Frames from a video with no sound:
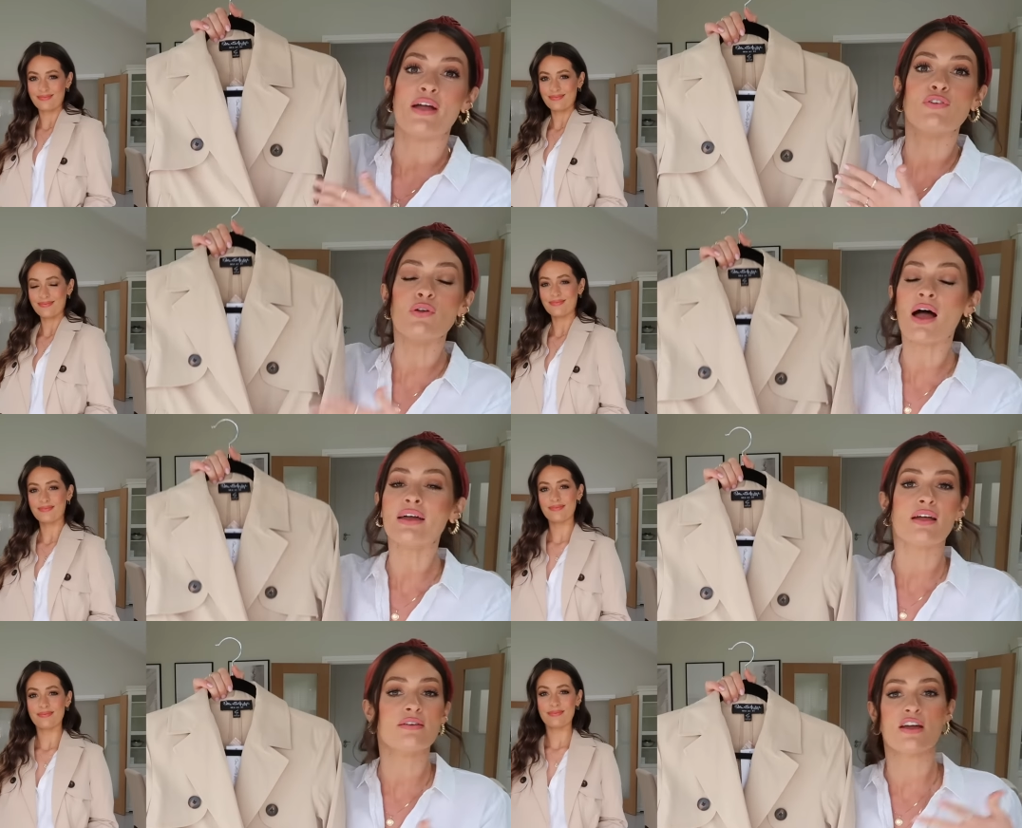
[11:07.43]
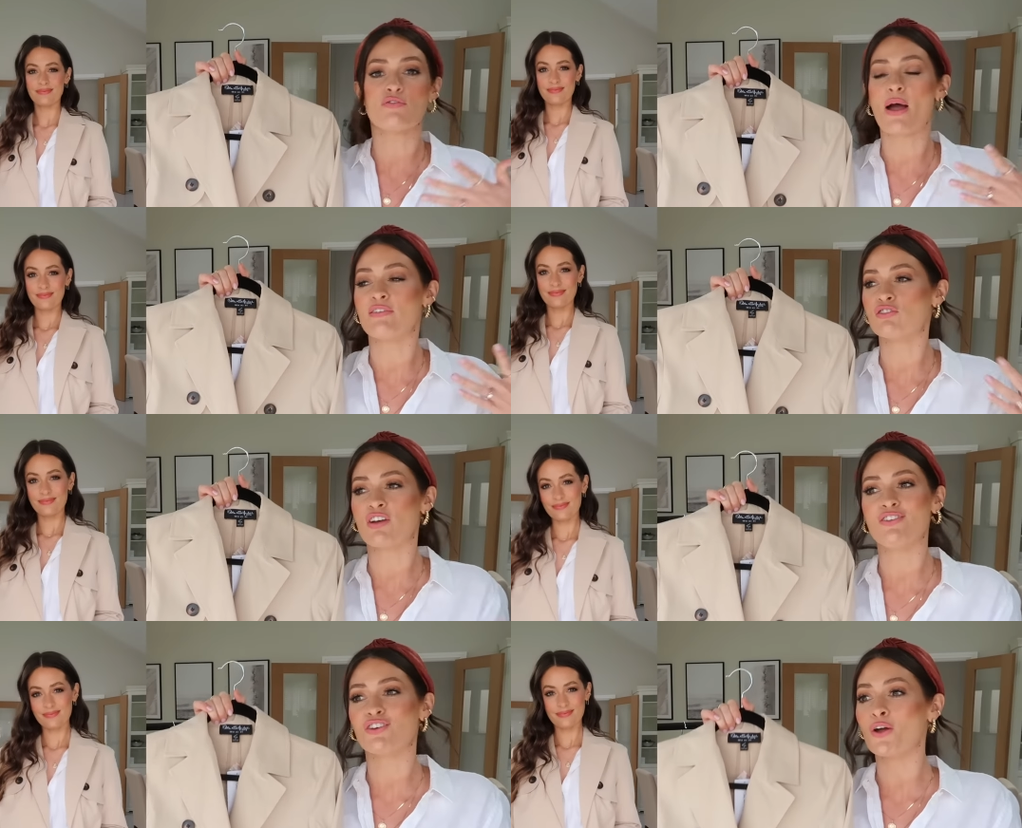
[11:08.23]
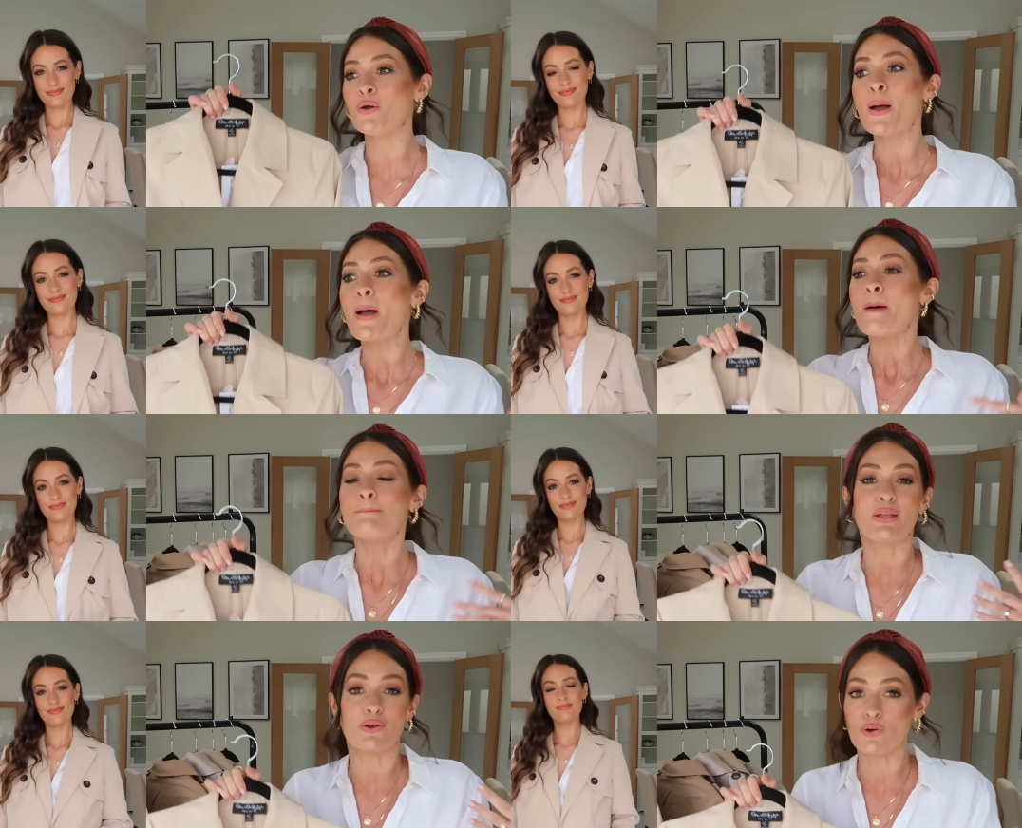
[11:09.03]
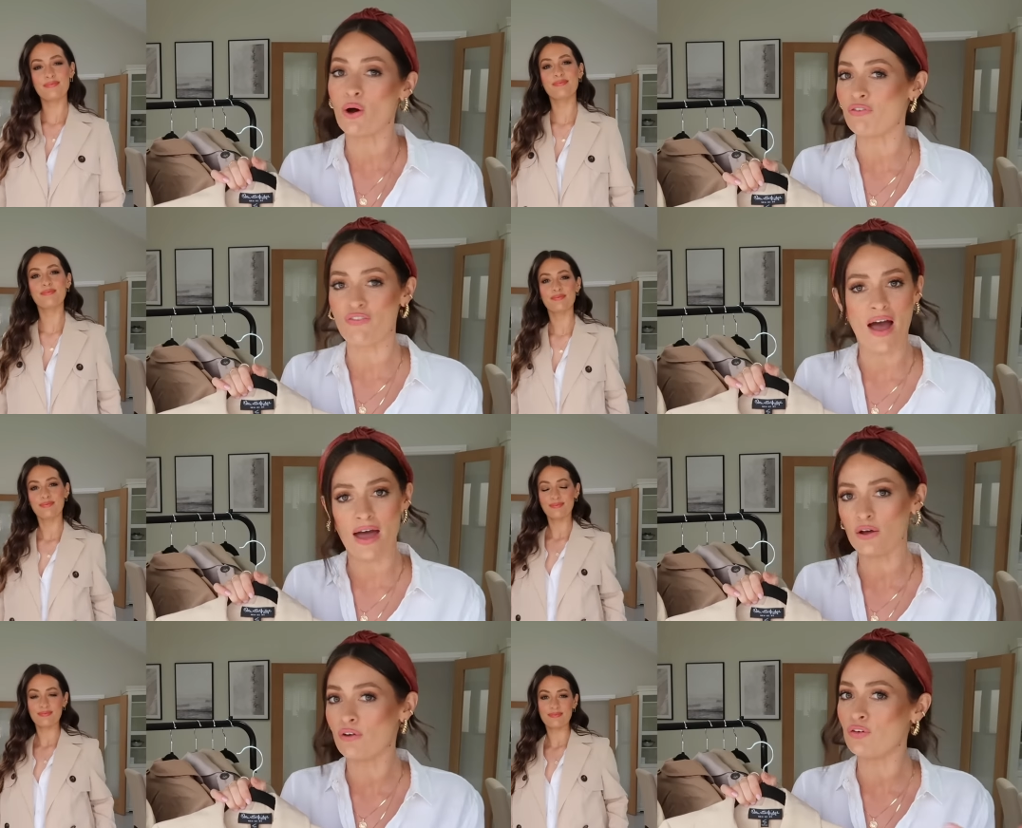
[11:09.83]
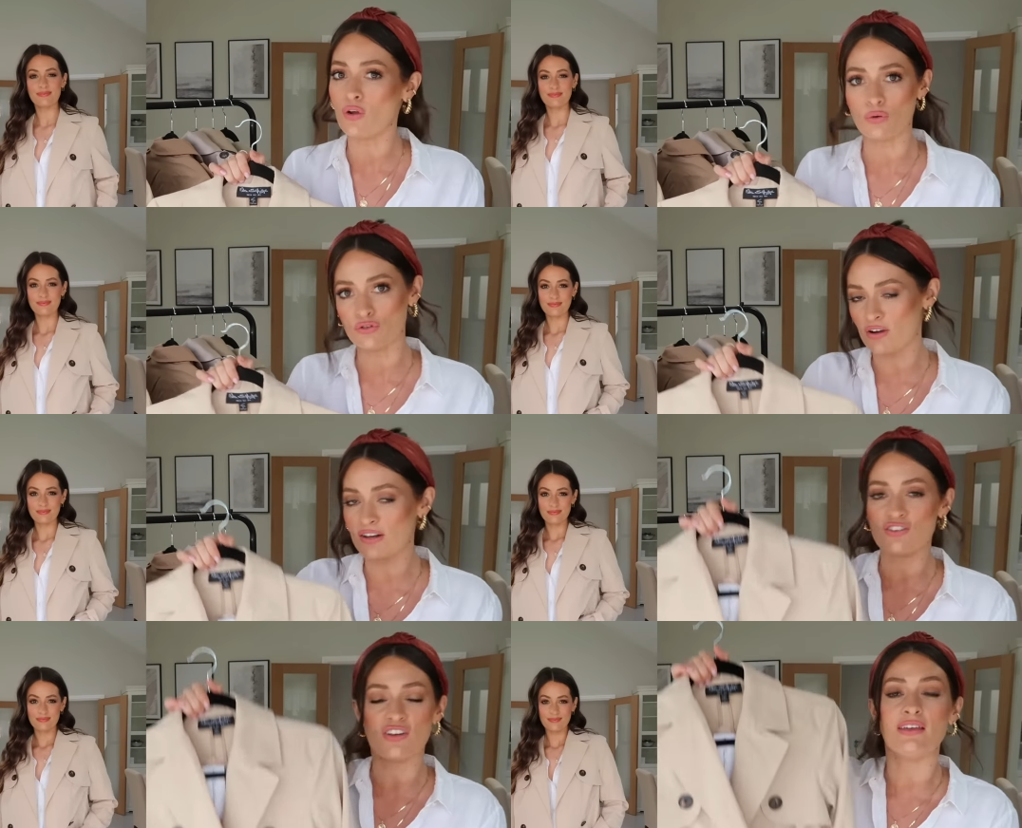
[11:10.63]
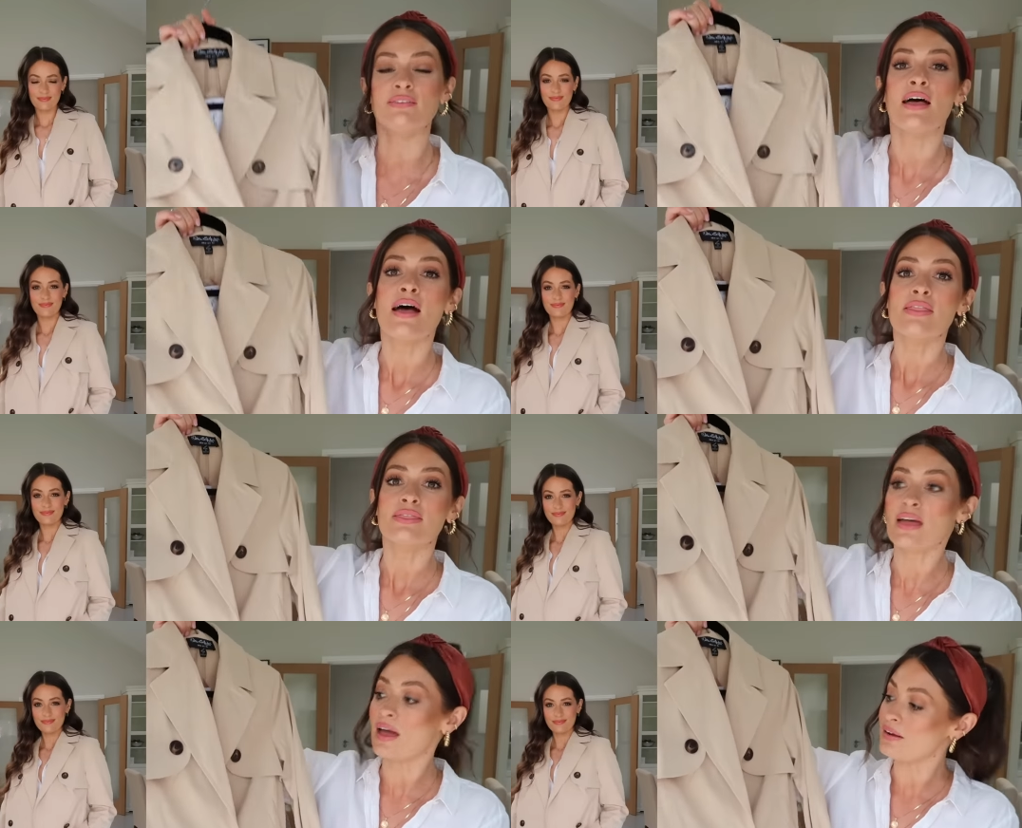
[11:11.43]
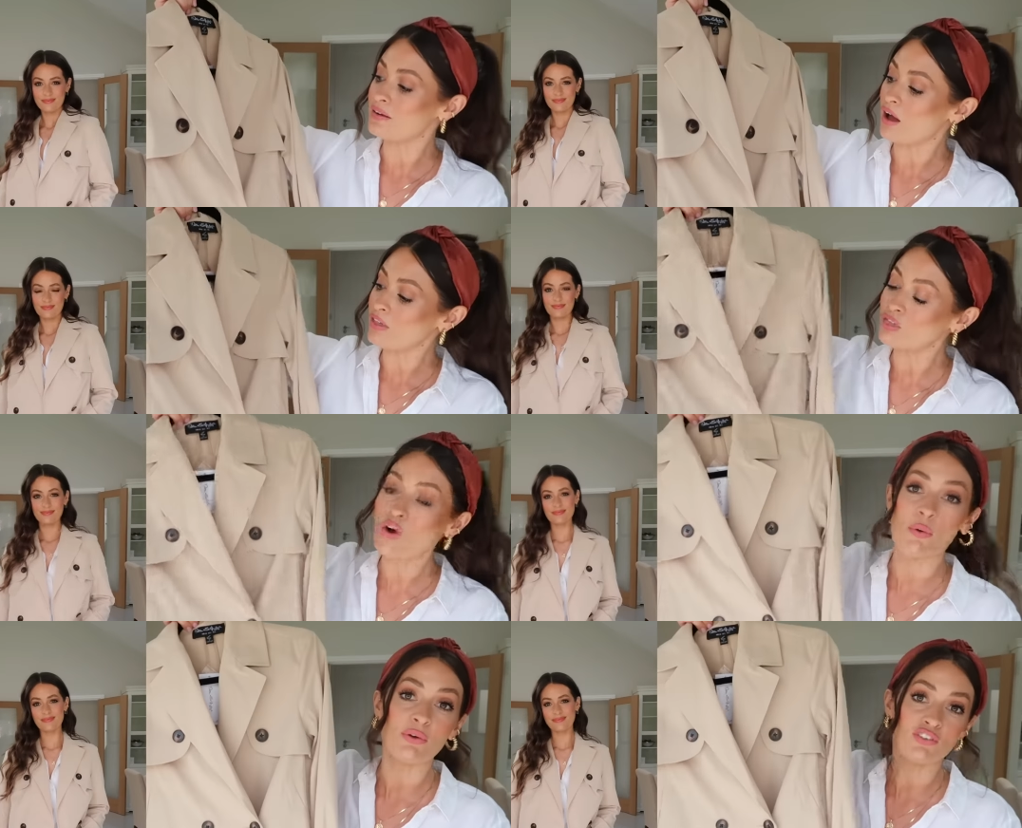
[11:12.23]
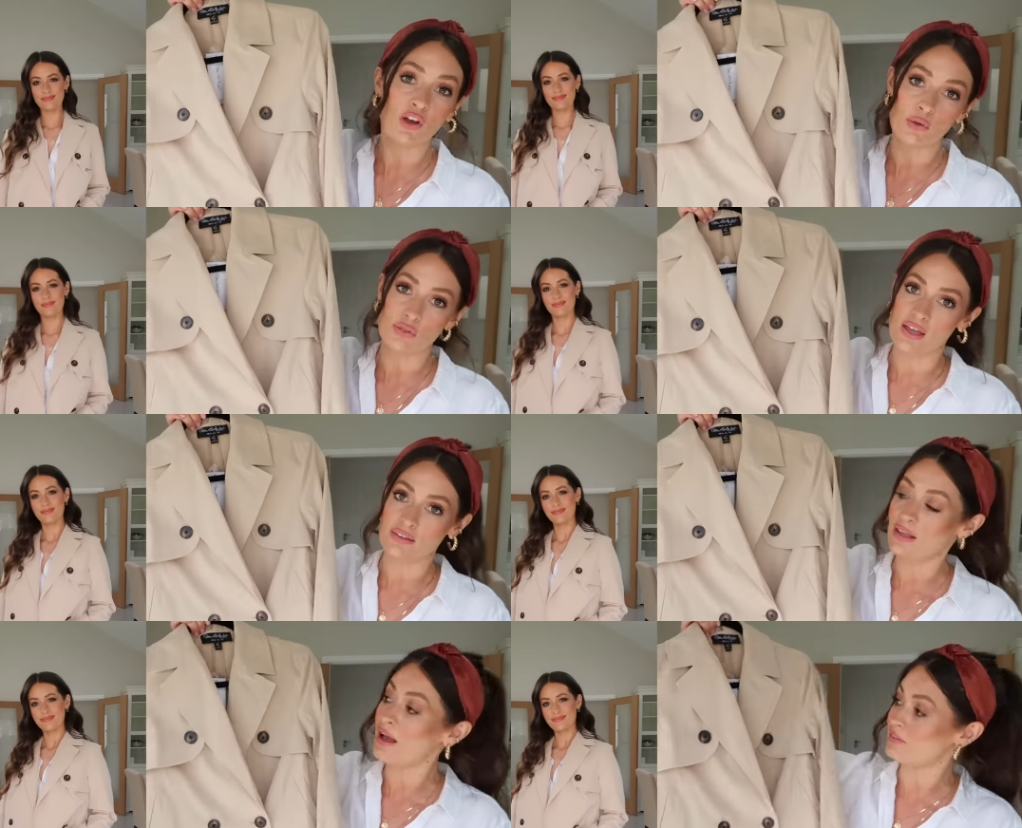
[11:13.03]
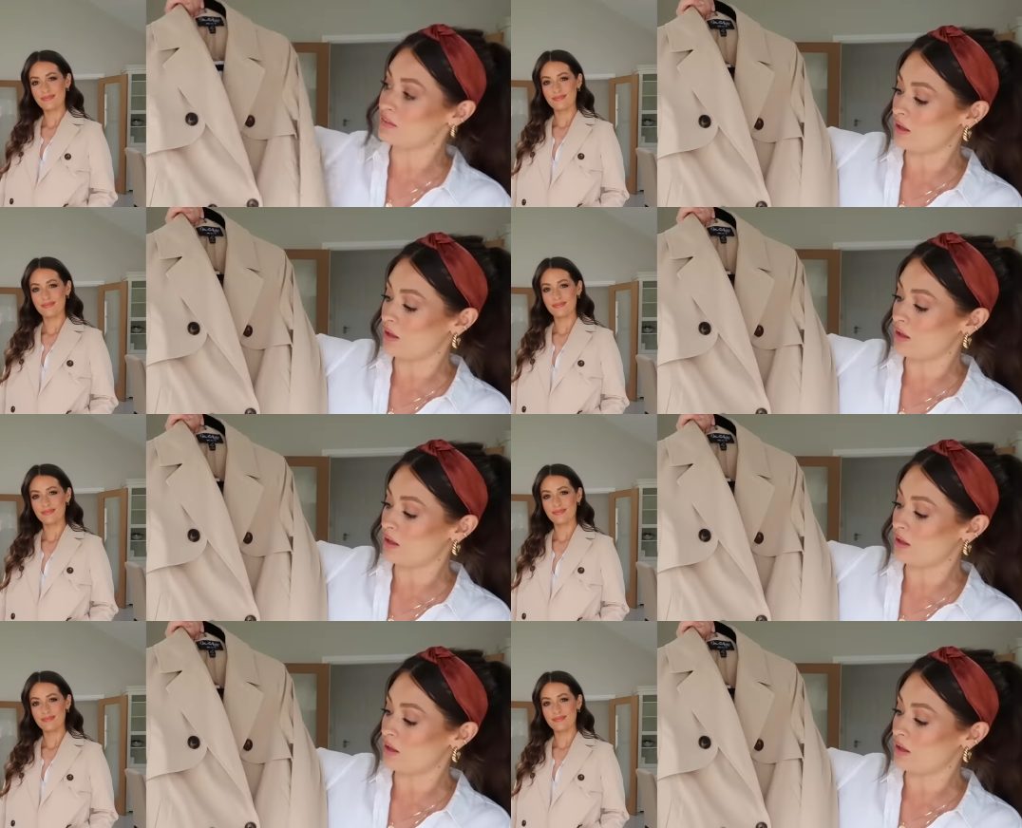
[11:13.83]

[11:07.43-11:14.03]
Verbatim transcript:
Speaker 1: If you like the idea of wearing a trench coat, but you're not a fan of long trenches, then I thought I would show you this as